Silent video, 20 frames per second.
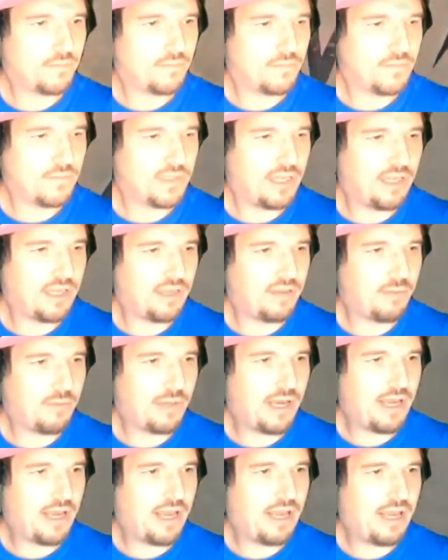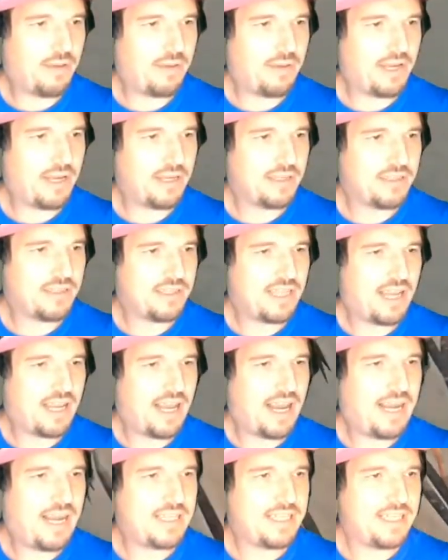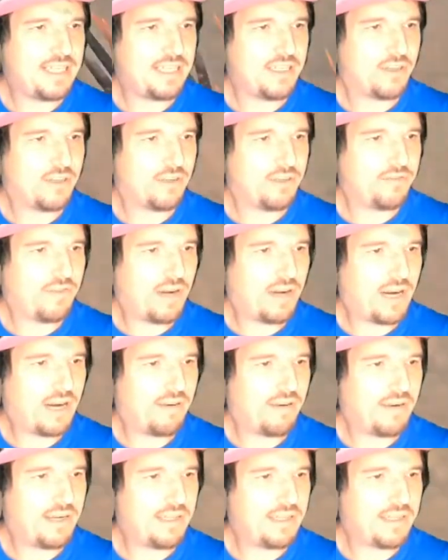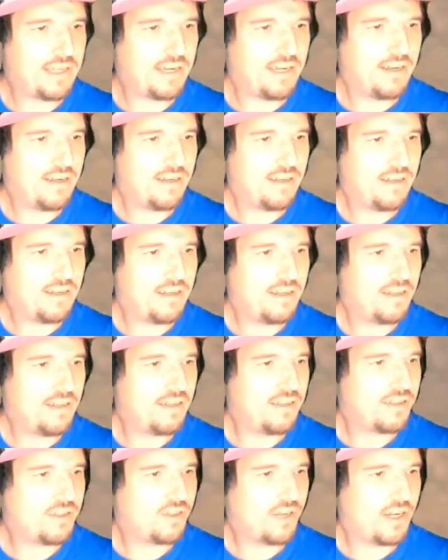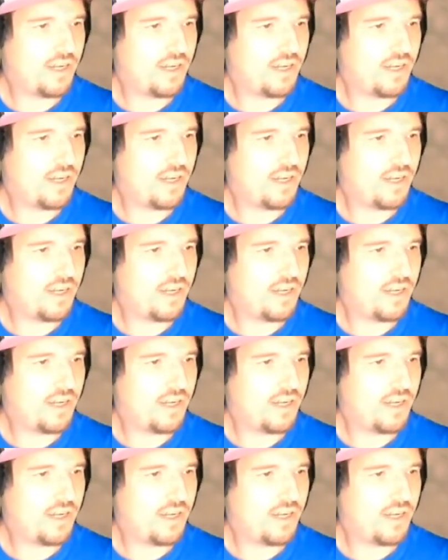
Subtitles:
Like, we got 18 degree fire right there. Let's try to